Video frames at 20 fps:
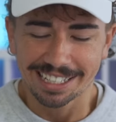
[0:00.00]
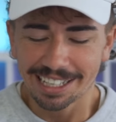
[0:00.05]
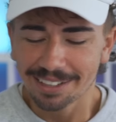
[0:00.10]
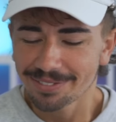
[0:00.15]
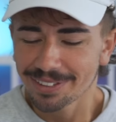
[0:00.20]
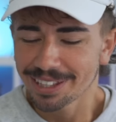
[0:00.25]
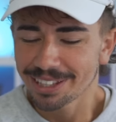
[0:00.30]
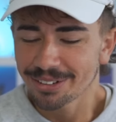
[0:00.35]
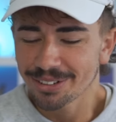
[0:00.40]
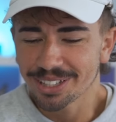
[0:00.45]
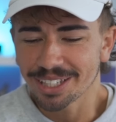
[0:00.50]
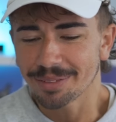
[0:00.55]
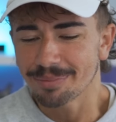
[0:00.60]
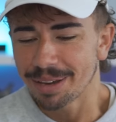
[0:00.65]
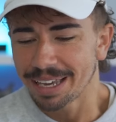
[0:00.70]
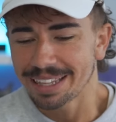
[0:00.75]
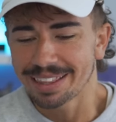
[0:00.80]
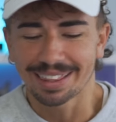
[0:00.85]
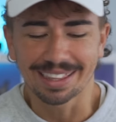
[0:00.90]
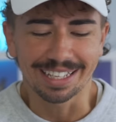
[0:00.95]
Even though you
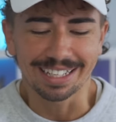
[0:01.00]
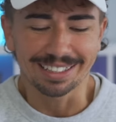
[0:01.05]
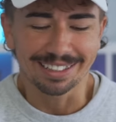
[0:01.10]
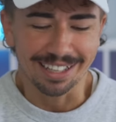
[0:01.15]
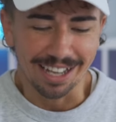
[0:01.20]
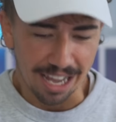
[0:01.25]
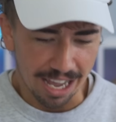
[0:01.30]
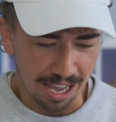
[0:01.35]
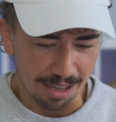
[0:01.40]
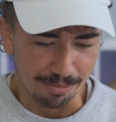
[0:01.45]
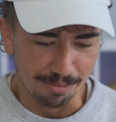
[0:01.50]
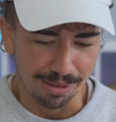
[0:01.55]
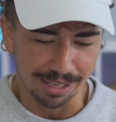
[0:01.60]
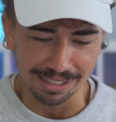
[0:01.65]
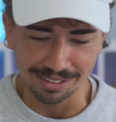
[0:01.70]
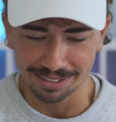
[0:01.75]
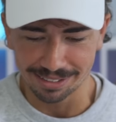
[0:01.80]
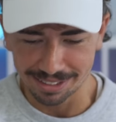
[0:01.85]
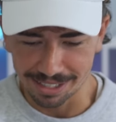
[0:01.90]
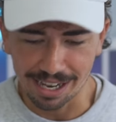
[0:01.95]
may think the hype
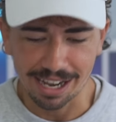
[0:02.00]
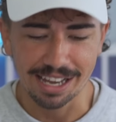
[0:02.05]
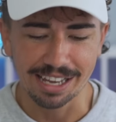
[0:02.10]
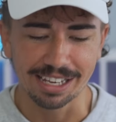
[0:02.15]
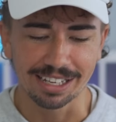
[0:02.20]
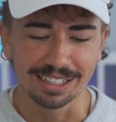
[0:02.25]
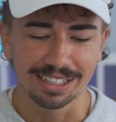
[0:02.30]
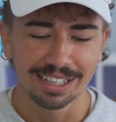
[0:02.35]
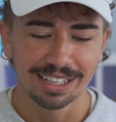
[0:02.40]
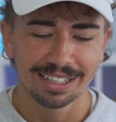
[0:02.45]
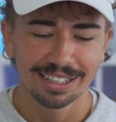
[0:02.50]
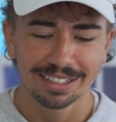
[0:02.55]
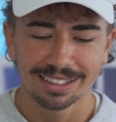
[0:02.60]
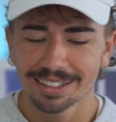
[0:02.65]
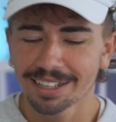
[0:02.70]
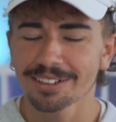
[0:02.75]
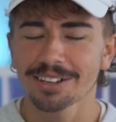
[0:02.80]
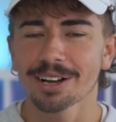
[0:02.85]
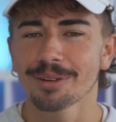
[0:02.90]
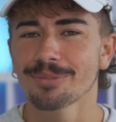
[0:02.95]
is dying,
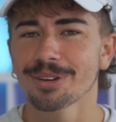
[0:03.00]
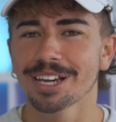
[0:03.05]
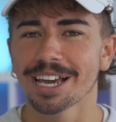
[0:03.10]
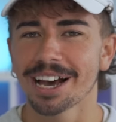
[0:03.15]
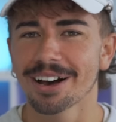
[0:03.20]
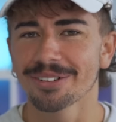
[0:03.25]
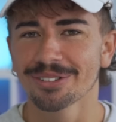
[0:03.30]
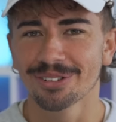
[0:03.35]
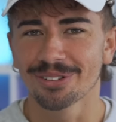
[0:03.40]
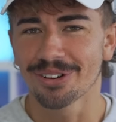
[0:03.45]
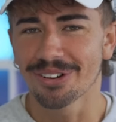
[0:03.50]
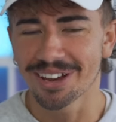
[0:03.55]
they're coming out